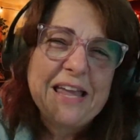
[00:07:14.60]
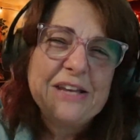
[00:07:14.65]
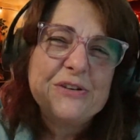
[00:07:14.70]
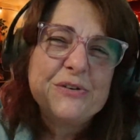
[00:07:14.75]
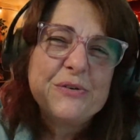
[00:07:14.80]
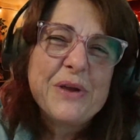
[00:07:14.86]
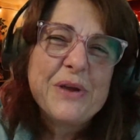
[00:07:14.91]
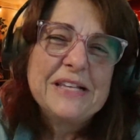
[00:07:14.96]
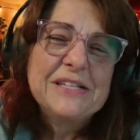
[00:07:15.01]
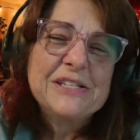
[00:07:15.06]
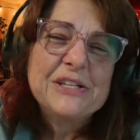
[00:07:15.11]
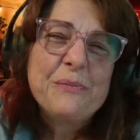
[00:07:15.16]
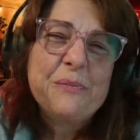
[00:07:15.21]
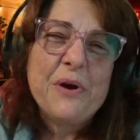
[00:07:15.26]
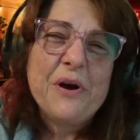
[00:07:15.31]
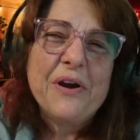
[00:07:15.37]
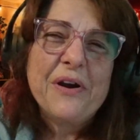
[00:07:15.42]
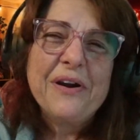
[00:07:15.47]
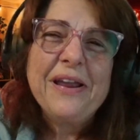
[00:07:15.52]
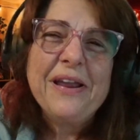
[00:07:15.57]

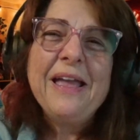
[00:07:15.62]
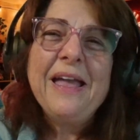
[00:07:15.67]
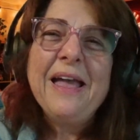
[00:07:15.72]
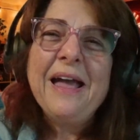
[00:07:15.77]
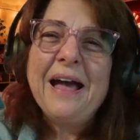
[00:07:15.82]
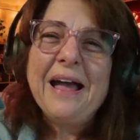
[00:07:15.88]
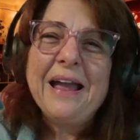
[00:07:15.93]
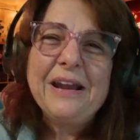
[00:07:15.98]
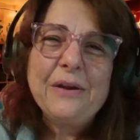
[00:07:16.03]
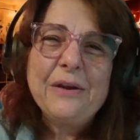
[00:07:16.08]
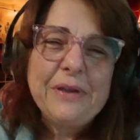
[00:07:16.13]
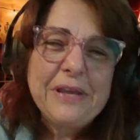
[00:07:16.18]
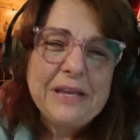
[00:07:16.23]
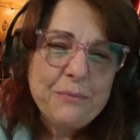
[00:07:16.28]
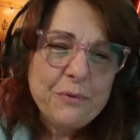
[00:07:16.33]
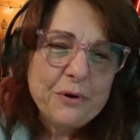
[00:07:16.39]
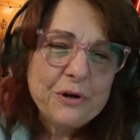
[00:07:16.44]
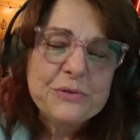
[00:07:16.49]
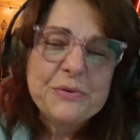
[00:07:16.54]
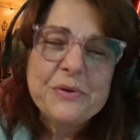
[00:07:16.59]
Escobar. I know he
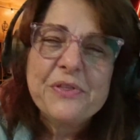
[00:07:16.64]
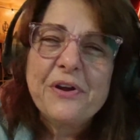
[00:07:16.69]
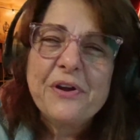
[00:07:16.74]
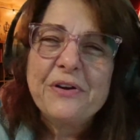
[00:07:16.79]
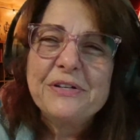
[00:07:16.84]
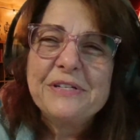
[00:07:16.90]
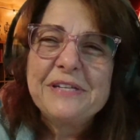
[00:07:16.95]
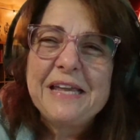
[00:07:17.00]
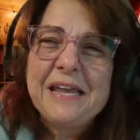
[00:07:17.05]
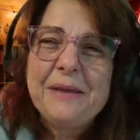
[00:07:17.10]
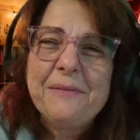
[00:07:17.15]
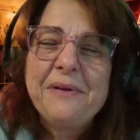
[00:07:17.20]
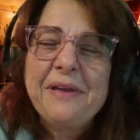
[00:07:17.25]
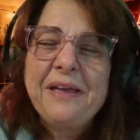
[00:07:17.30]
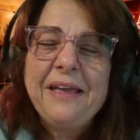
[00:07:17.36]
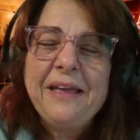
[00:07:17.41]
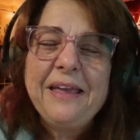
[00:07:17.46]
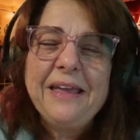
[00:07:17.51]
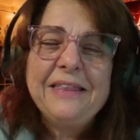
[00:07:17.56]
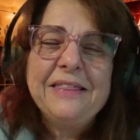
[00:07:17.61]
works with our team
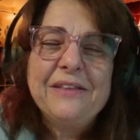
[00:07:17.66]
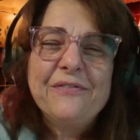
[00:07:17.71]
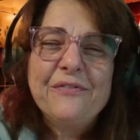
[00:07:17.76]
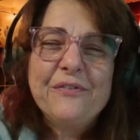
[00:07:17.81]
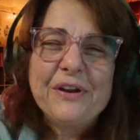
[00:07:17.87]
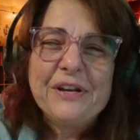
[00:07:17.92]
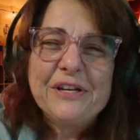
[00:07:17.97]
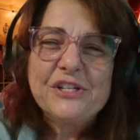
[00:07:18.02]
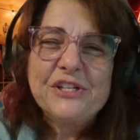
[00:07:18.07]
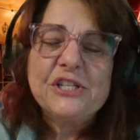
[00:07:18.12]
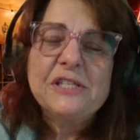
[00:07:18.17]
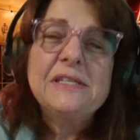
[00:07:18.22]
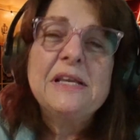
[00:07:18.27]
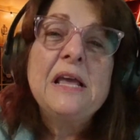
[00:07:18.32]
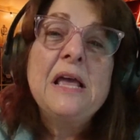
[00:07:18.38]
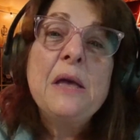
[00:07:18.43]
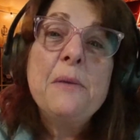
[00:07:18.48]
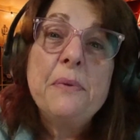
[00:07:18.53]
in the fringes,